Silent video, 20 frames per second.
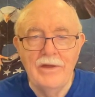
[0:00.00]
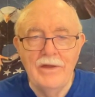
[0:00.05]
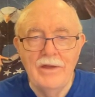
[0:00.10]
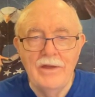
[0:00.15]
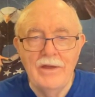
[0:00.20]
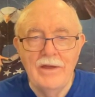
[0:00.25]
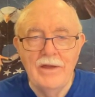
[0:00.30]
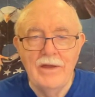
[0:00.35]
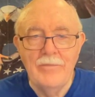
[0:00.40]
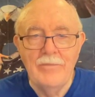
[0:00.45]

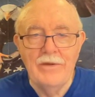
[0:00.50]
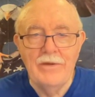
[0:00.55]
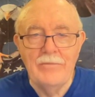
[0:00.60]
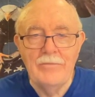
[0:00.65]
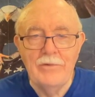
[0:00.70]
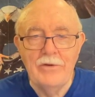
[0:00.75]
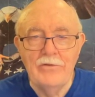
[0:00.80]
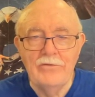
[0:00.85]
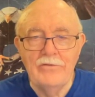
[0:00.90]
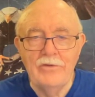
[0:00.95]
I'll bet
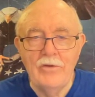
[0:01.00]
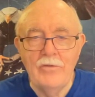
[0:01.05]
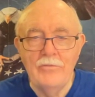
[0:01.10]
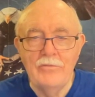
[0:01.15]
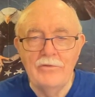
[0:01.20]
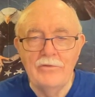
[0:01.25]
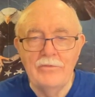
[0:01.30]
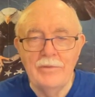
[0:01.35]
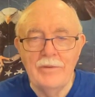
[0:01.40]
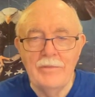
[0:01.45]
most
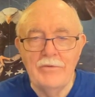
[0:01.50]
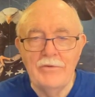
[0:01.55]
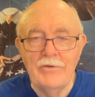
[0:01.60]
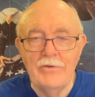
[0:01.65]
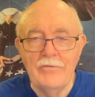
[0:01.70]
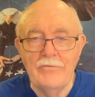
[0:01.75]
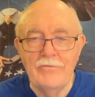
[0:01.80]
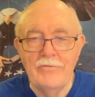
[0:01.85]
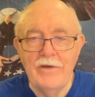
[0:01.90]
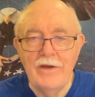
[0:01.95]
homeless people
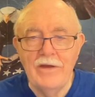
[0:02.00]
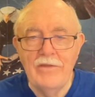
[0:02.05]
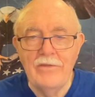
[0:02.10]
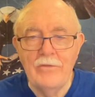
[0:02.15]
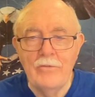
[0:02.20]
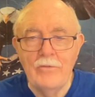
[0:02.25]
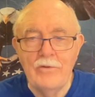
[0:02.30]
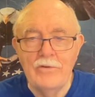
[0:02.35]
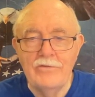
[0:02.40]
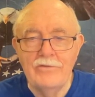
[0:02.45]
don't find the
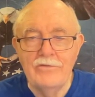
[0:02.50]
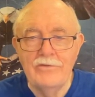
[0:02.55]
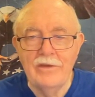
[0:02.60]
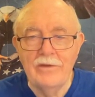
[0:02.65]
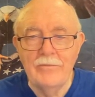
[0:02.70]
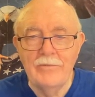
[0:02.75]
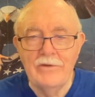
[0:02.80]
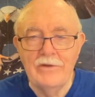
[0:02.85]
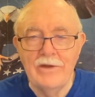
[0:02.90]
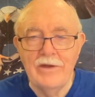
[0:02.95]
word
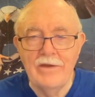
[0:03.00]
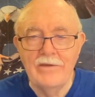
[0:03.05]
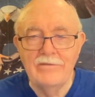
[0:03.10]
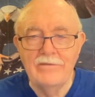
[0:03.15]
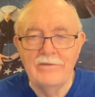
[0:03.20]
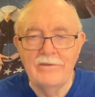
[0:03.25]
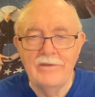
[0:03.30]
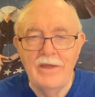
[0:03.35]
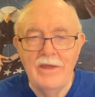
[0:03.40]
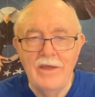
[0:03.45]

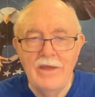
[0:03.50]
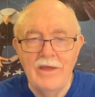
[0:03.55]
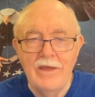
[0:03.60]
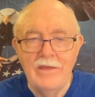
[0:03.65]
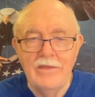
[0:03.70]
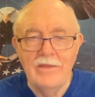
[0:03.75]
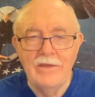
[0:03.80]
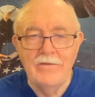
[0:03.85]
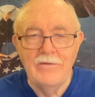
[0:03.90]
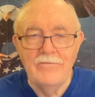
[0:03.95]
stigmatizing.
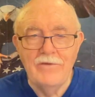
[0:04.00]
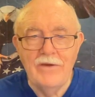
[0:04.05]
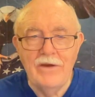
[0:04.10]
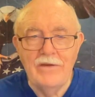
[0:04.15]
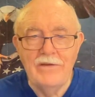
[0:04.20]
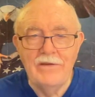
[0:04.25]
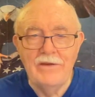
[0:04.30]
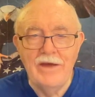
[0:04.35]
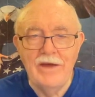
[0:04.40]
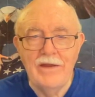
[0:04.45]
They
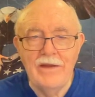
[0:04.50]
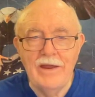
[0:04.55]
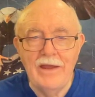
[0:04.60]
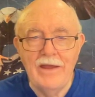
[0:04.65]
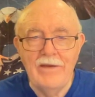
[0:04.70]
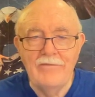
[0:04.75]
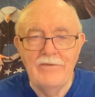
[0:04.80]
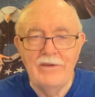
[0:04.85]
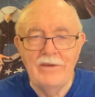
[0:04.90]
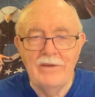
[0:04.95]
find not
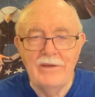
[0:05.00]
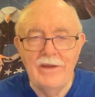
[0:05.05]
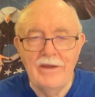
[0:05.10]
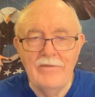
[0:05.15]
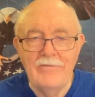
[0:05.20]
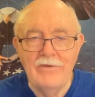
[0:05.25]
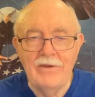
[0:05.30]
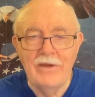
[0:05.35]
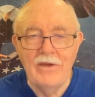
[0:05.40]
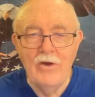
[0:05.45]
having an
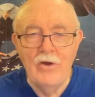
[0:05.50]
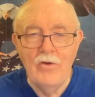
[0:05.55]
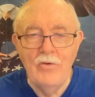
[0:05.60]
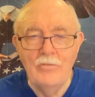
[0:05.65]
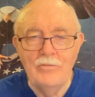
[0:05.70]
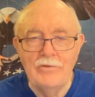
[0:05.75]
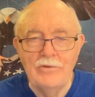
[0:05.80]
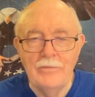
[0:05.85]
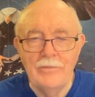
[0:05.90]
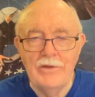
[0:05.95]
effing
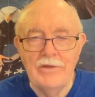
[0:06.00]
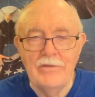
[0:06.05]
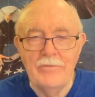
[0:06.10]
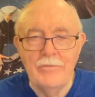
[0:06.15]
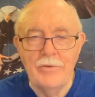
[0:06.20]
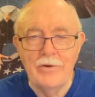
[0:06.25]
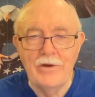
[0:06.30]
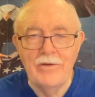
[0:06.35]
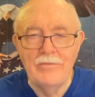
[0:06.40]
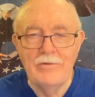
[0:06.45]
home to be the
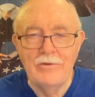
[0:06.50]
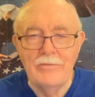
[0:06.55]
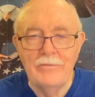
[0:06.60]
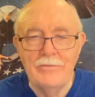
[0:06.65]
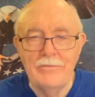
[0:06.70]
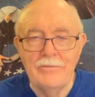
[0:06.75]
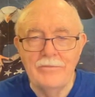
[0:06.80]
problem.